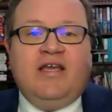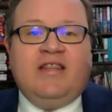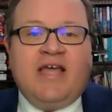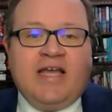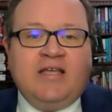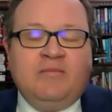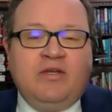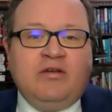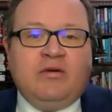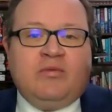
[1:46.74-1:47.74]
That
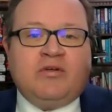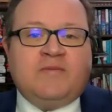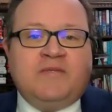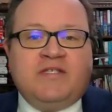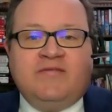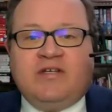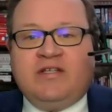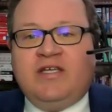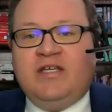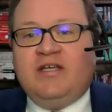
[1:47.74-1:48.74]
computer, more
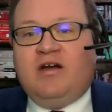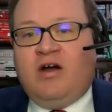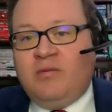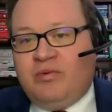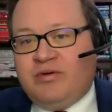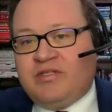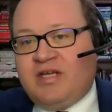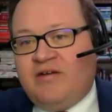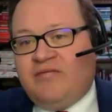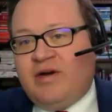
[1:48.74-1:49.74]
specifically onboard
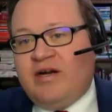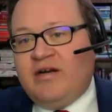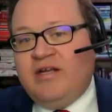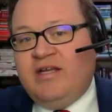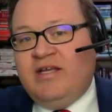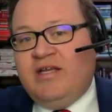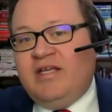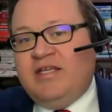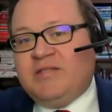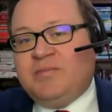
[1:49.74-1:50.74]
software,
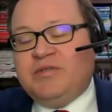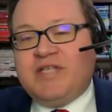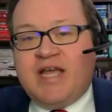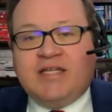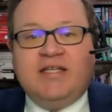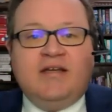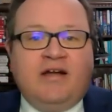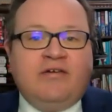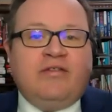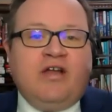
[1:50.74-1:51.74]
is protected
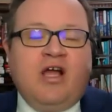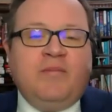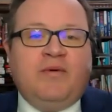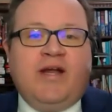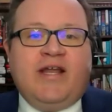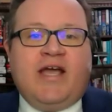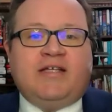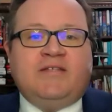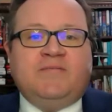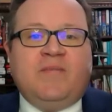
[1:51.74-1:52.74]
under the Copyright
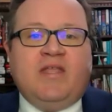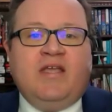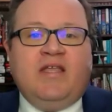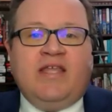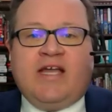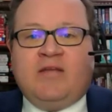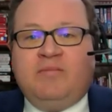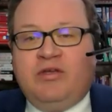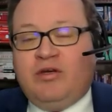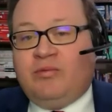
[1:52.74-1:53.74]
Act. That
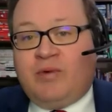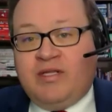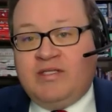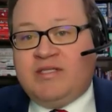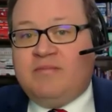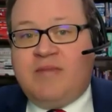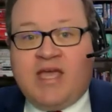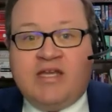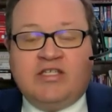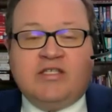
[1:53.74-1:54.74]
computer runs and
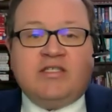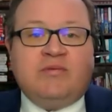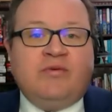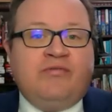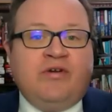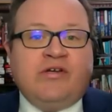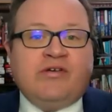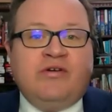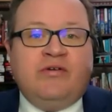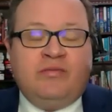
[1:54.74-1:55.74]
manages the
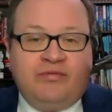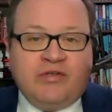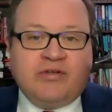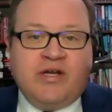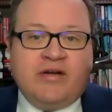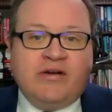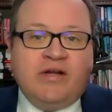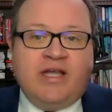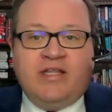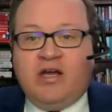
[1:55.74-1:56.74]
refrigerator
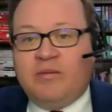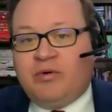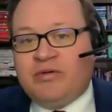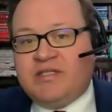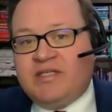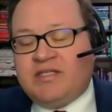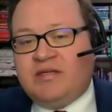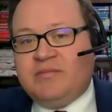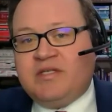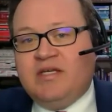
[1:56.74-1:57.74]
and the onboard
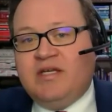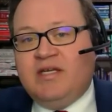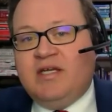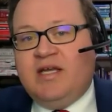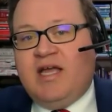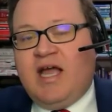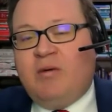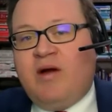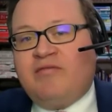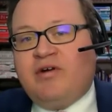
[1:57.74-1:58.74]
systems.
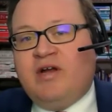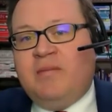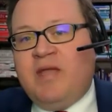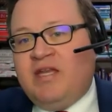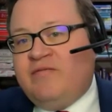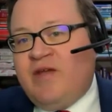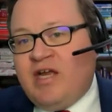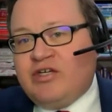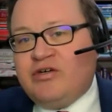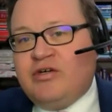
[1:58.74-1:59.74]
However, a
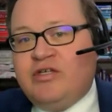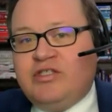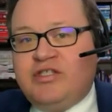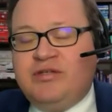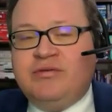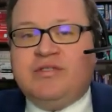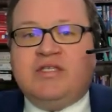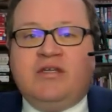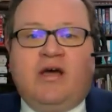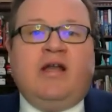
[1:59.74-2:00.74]
manufacturer could choose
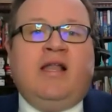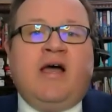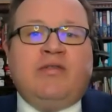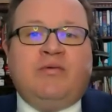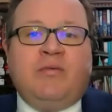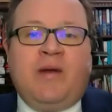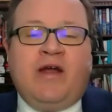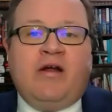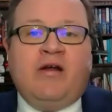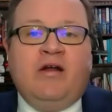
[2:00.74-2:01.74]
to not allow the
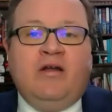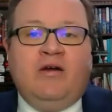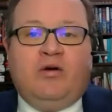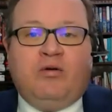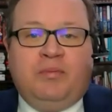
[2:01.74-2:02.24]
repair or